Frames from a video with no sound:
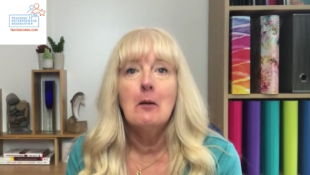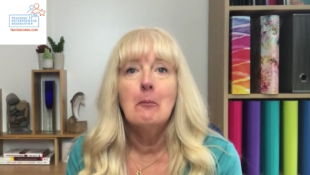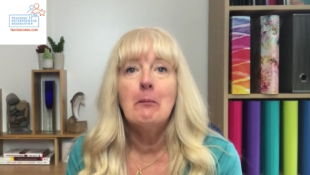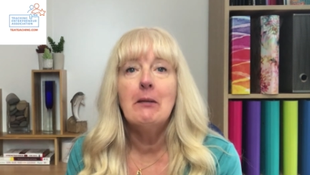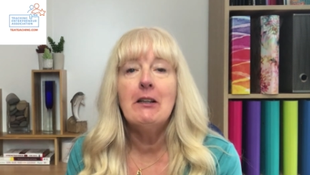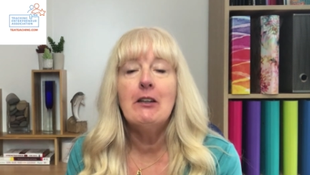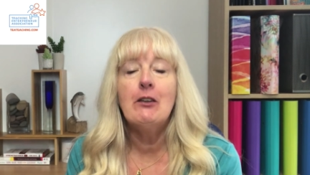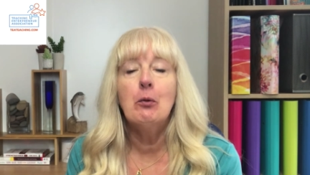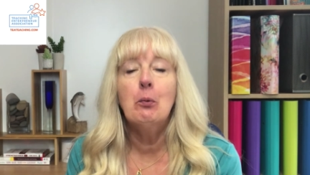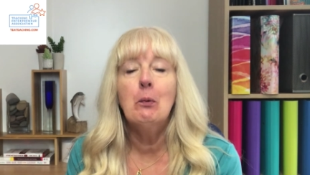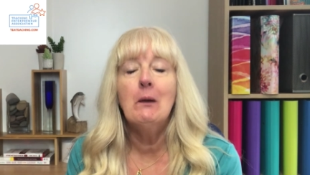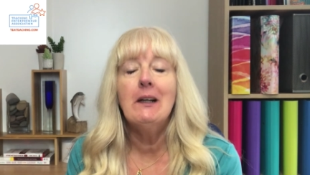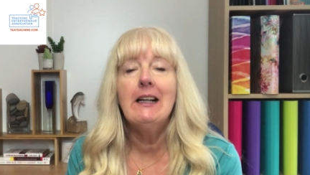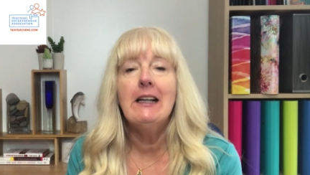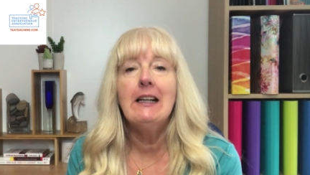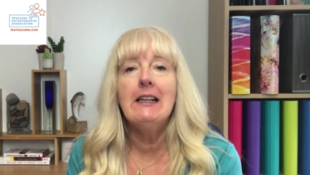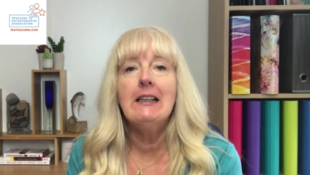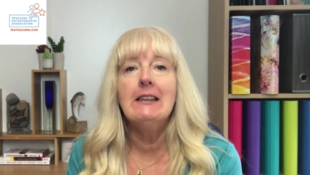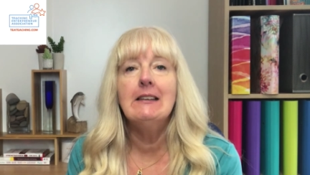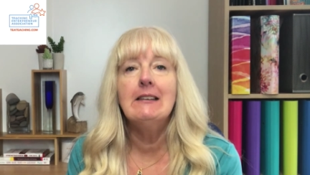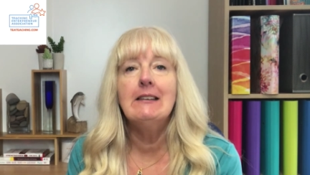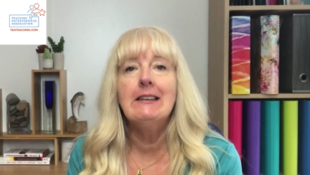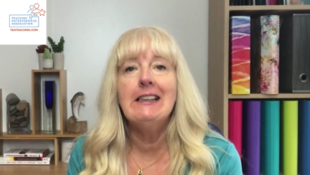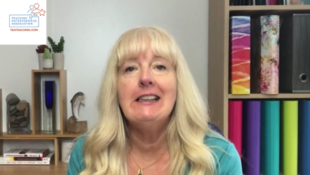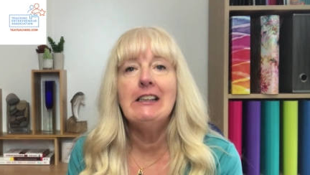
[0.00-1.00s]

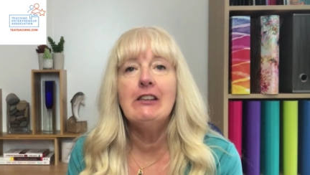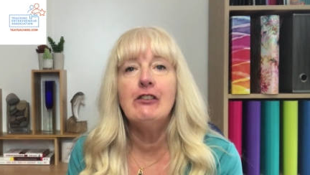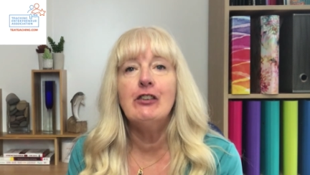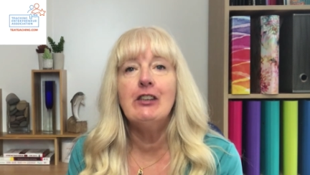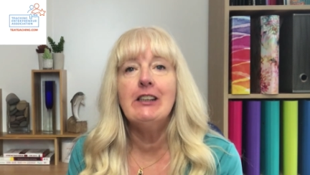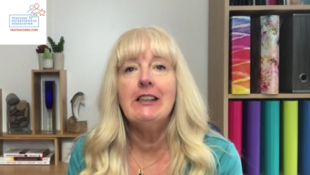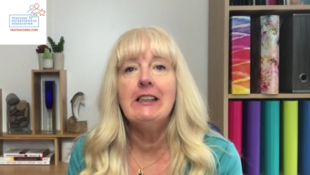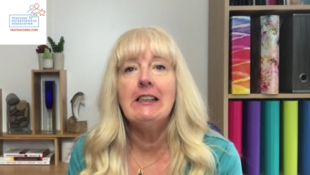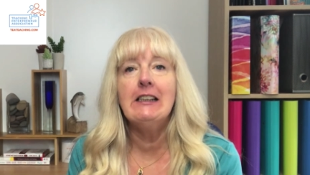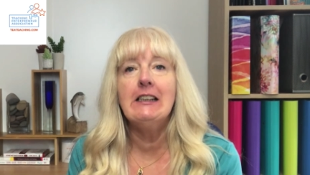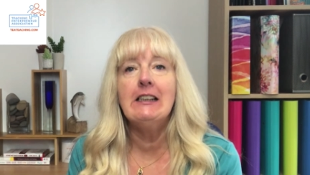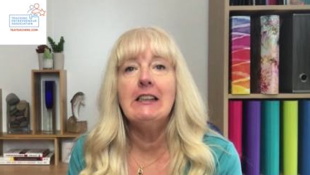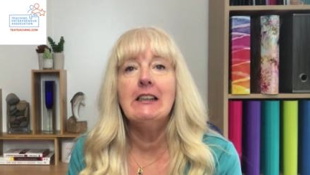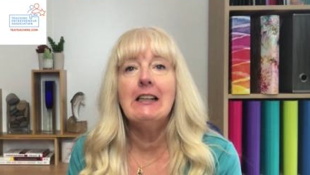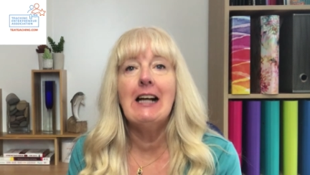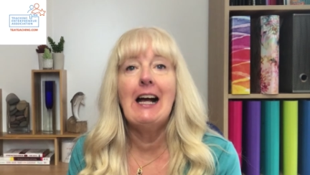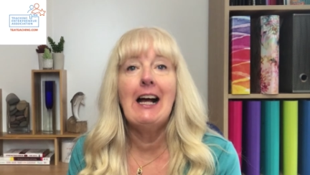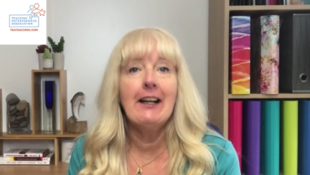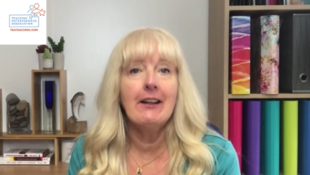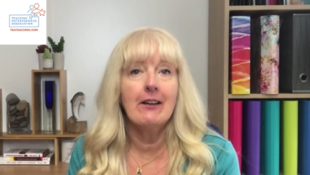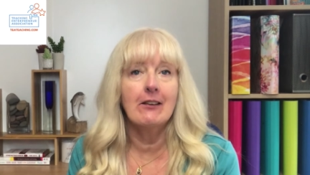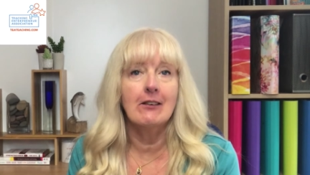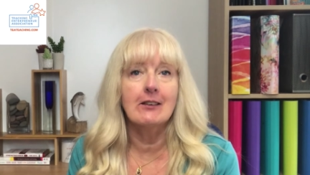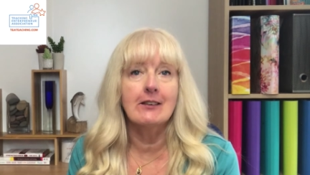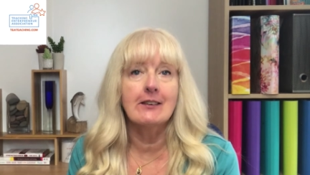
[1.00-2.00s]
between teaching
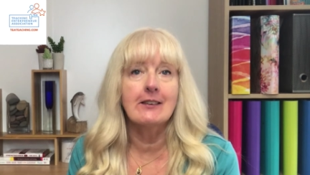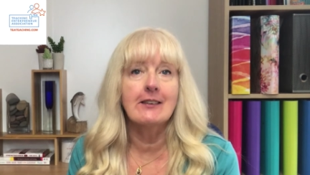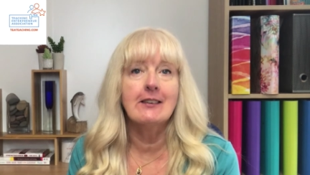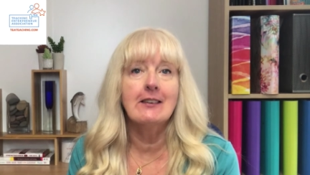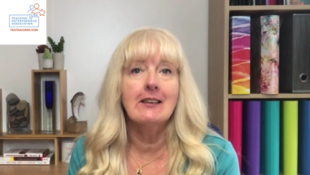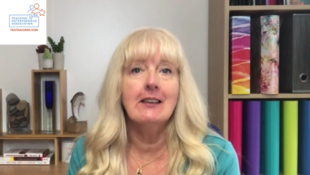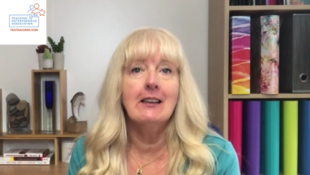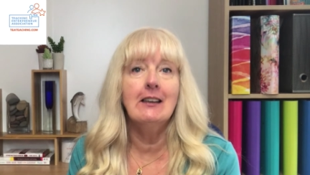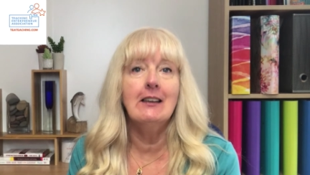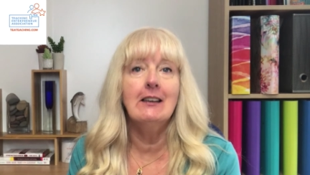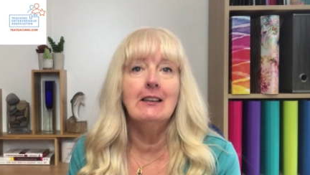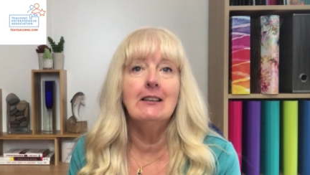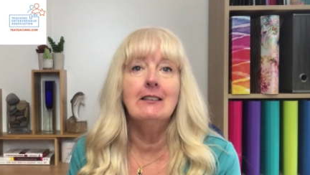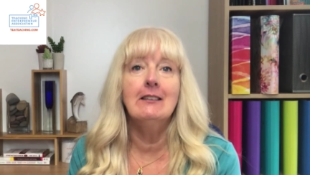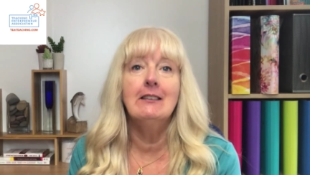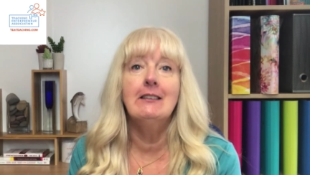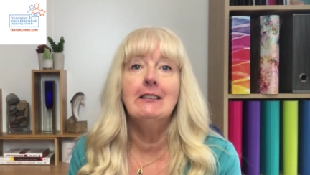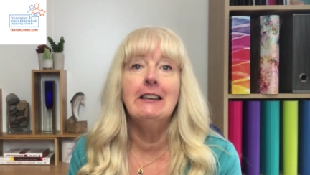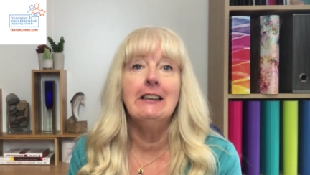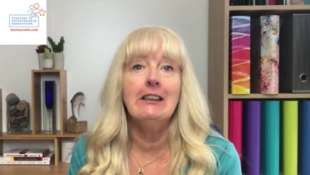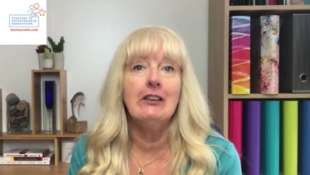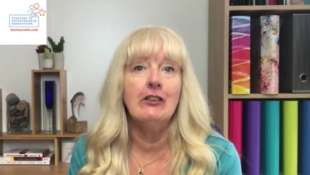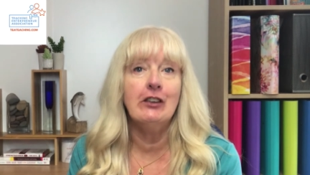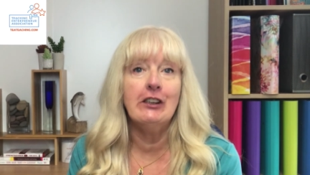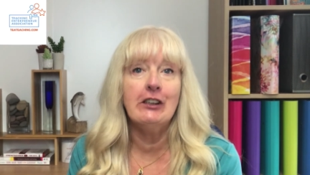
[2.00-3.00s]
adults and
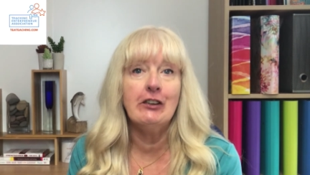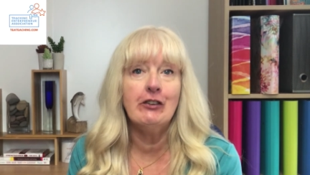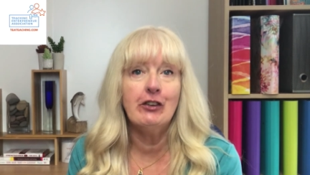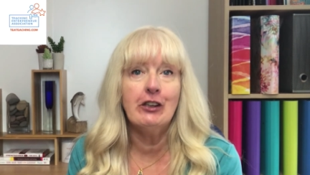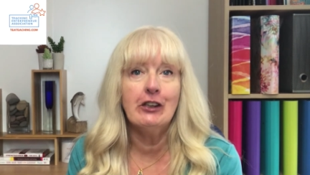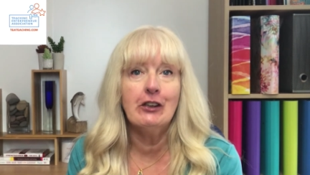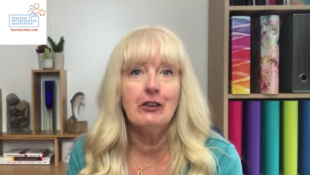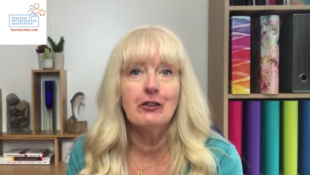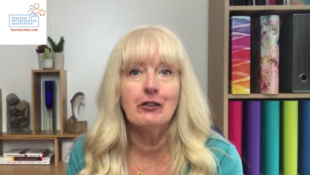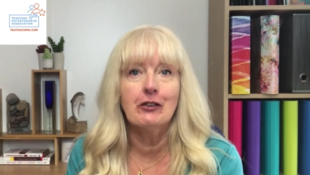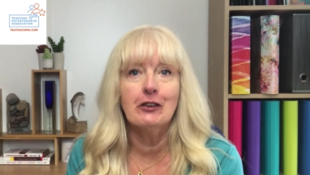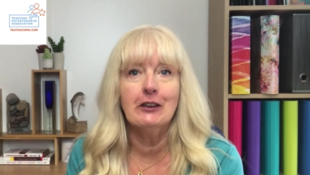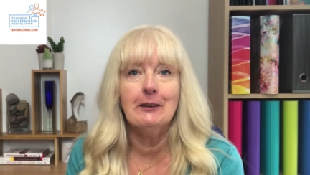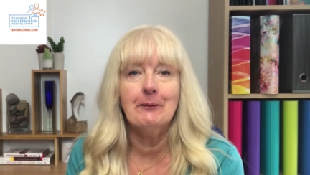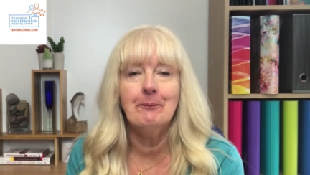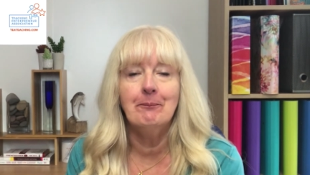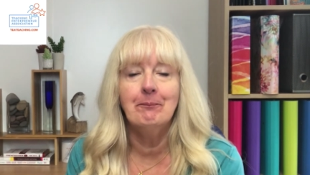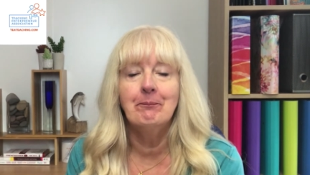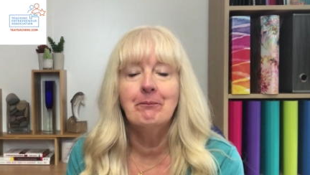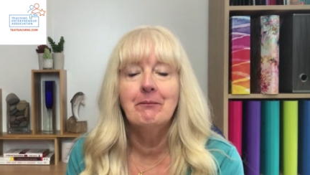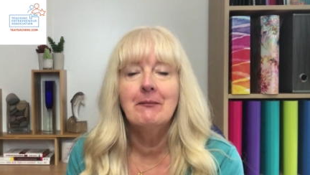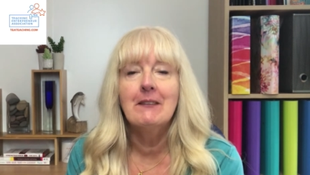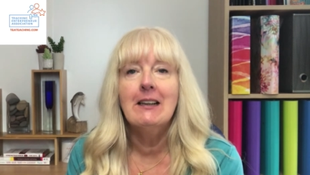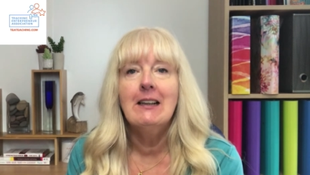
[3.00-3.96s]
teaching children.